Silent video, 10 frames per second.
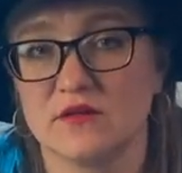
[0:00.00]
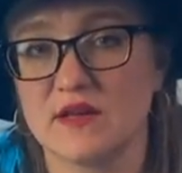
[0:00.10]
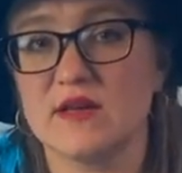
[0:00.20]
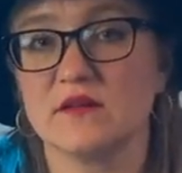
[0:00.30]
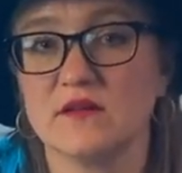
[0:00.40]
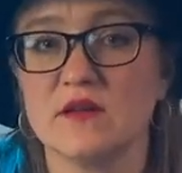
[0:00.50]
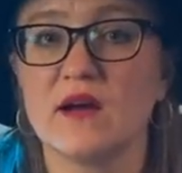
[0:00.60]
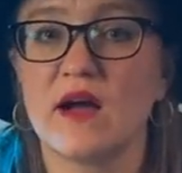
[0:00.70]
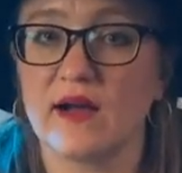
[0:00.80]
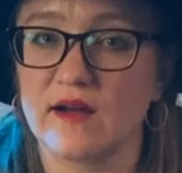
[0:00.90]
then
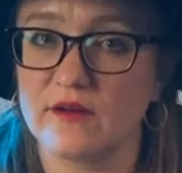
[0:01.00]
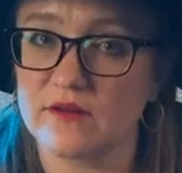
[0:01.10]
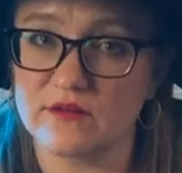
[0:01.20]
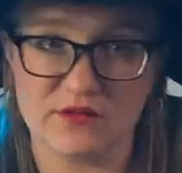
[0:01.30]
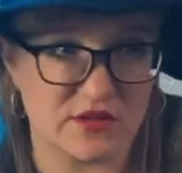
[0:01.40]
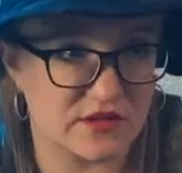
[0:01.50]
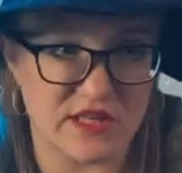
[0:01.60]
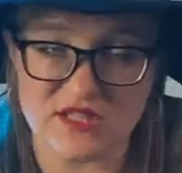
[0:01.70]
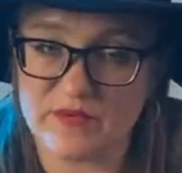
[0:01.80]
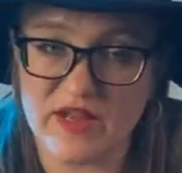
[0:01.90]
it
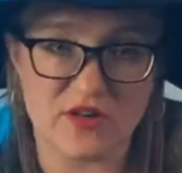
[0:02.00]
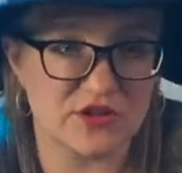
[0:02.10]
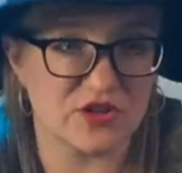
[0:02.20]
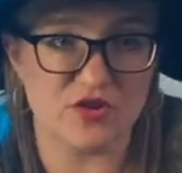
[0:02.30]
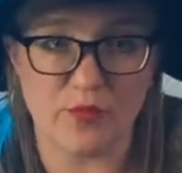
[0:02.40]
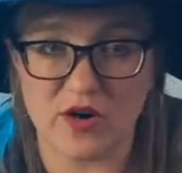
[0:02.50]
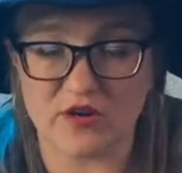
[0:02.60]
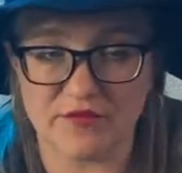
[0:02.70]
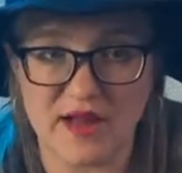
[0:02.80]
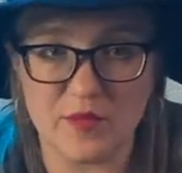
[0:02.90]
doesn't matter that you're part
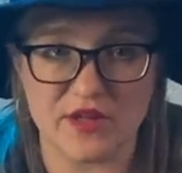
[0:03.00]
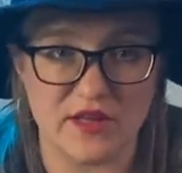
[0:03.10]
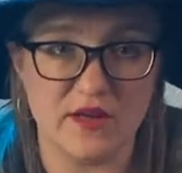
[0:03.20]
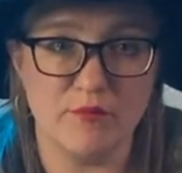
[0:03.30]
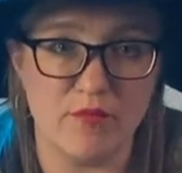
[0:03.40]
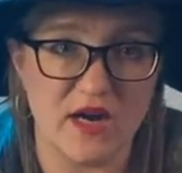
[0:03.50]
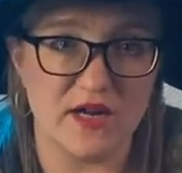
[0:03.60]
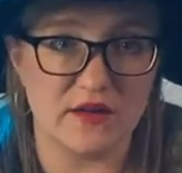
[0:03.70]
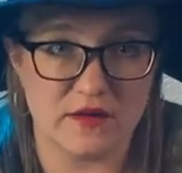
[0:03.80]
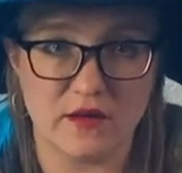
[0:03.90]
of family,
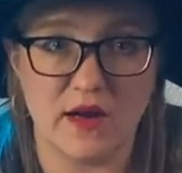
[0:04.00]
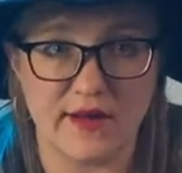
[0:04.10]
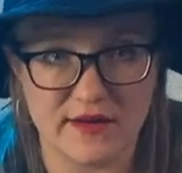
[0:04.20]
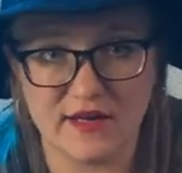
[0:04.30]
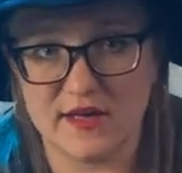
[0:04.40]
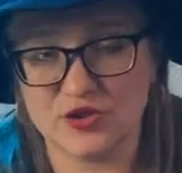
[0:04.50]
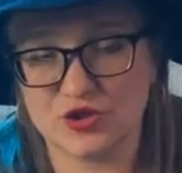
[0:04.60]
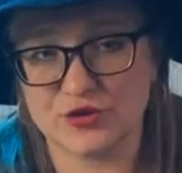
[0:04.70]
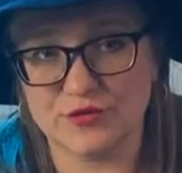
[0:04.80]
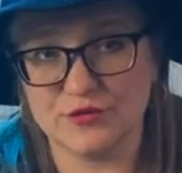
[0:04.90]
but I need
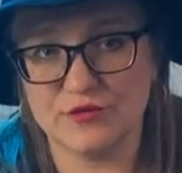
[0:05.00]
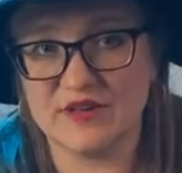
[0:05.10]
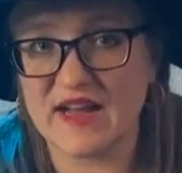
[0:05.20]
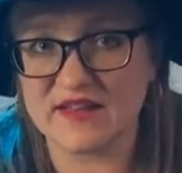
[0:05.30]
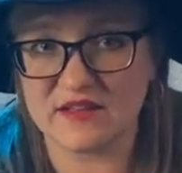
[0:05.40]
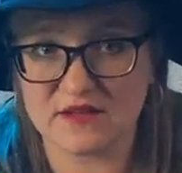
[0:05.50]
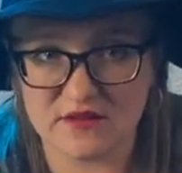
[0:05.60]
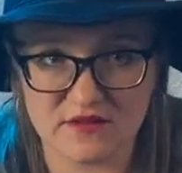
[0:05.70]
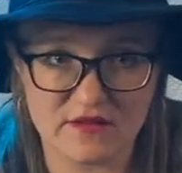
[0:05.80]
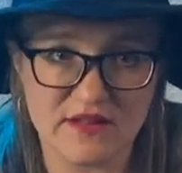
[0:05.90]
to not
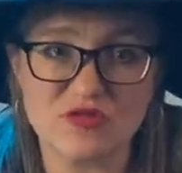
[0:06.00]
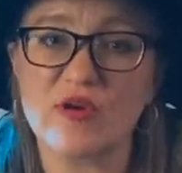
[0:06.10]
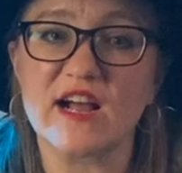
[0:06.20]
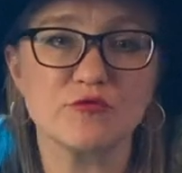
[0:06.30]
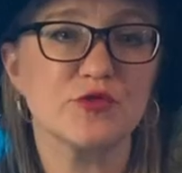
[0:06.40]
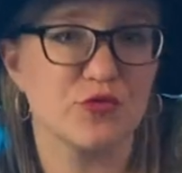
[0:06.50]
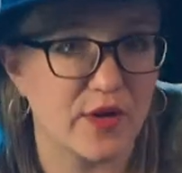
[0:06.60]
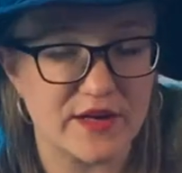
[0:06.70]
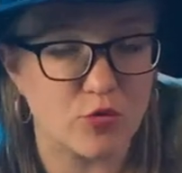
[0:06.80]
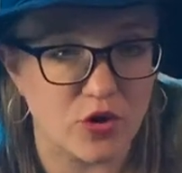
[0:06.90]
interact with you
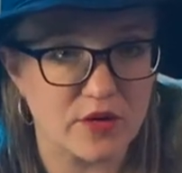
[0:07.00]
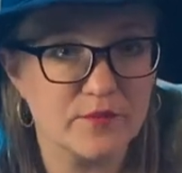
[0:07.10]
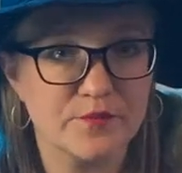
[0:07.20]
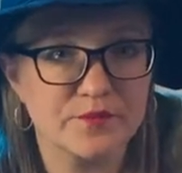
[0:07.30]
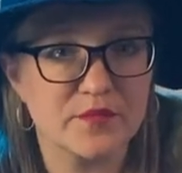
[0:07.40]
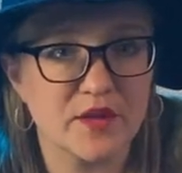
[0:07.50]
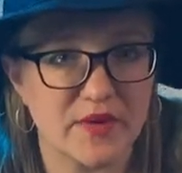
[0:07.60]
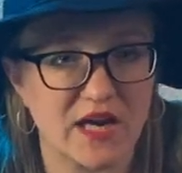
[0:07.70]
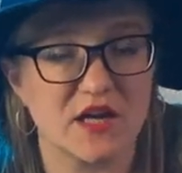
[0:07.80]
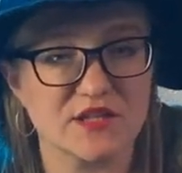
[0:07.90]
anymore
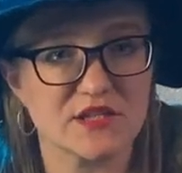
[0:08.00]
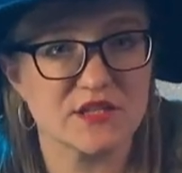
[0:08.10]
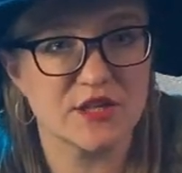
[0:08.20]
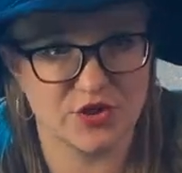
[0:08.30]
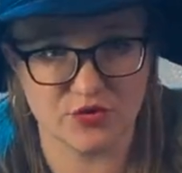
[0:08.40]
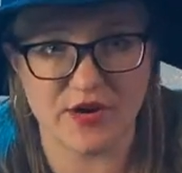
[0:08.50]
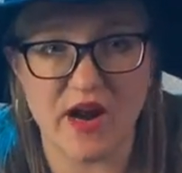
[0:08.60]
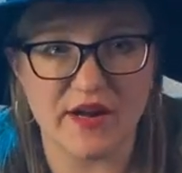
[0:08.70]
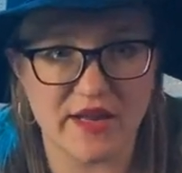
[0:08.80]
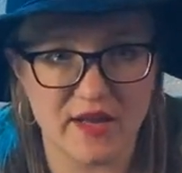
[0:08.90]
because you are
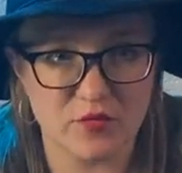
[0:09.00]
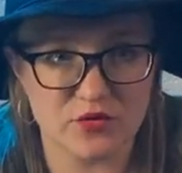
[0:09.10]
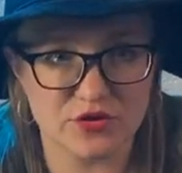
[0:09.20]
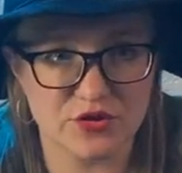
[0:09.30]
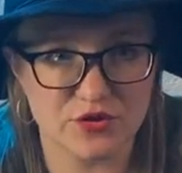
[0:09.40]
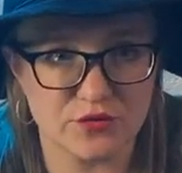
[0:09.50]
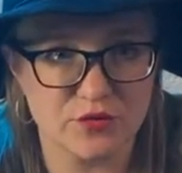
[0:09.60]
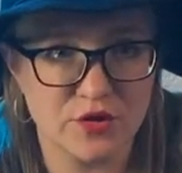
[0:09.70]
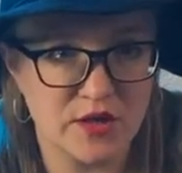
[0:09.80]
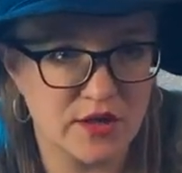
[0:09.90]
unable to
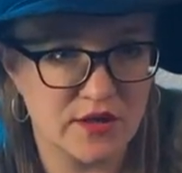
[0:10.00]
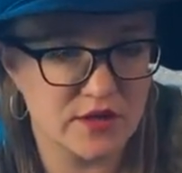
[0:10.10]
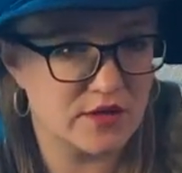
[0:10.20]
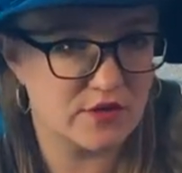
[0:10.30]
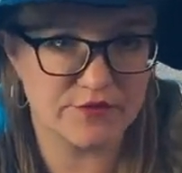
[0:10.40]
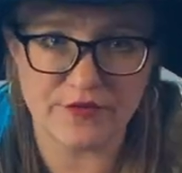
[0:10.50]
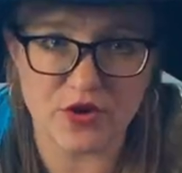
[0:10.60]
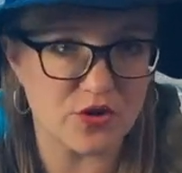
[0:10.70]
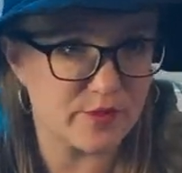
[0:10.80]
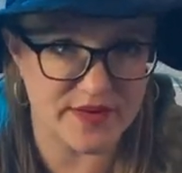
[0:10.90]

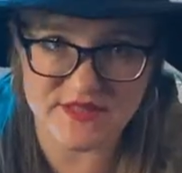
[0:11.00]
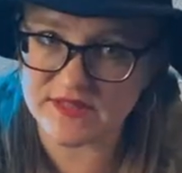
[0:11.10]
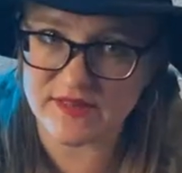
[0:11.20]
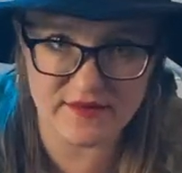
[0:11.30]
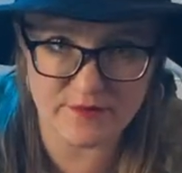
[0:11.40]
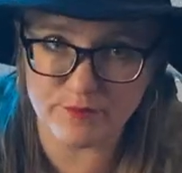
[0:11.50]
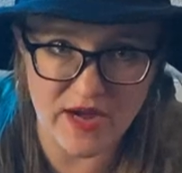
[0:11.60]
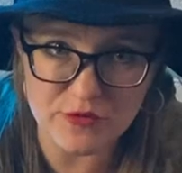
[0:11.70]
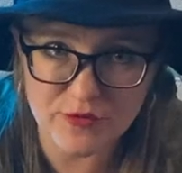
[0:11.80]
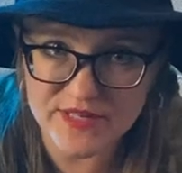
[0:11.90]
follow basic
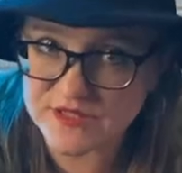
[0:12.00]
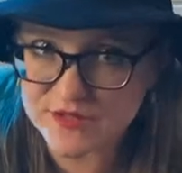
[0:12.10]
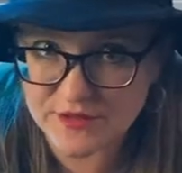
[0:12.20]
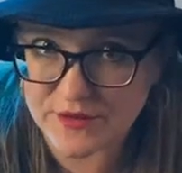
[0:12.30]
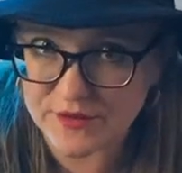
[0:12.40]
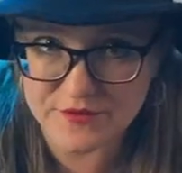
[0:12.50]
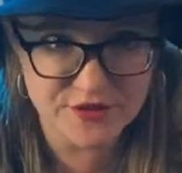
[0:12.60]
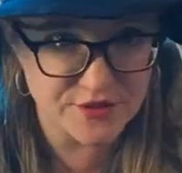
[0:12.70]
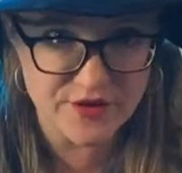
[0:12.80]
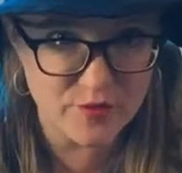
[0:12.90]
boundaries. So
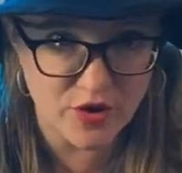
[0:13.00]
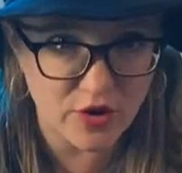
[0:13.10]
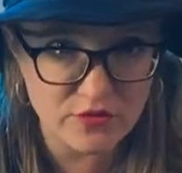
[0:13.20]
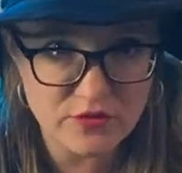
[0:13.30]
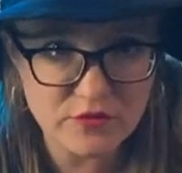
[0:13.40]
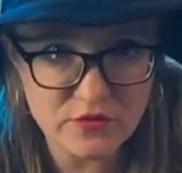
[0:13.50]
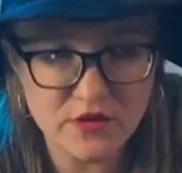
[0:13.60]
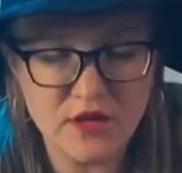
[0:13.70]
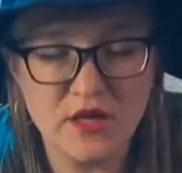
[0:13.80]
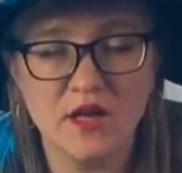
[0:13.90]
sorry, bro.
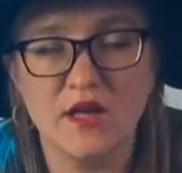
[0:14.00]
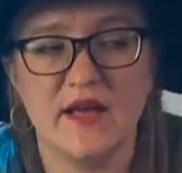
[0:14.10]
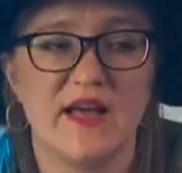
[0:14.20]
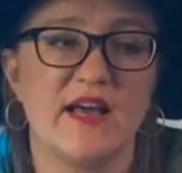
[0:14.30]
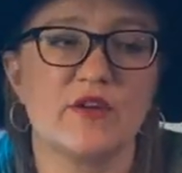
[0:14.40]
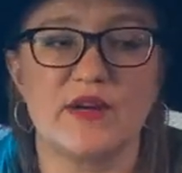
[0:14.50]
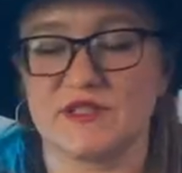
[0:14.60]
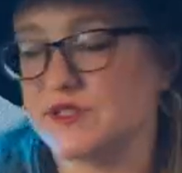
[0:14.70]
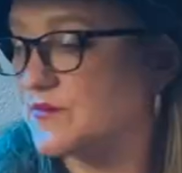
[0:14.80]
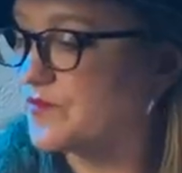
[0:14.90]

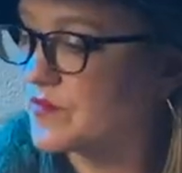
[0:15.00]
Anyways,